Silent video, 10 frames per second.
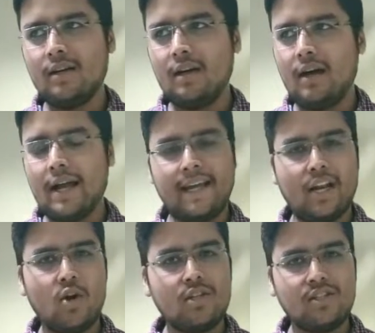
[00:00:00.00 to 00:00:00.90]
I
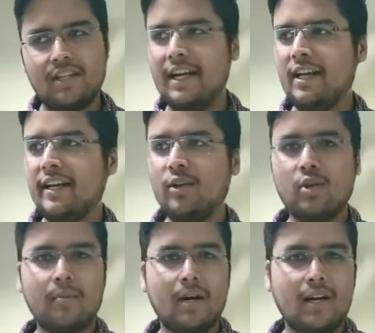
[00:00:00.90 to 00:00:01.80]
cannot just enter into the
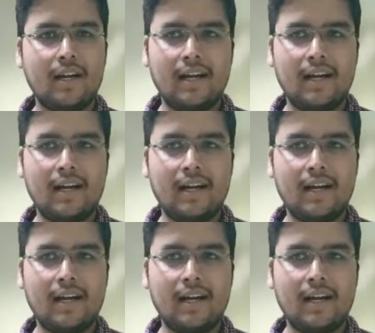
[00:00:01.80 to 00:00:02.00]
market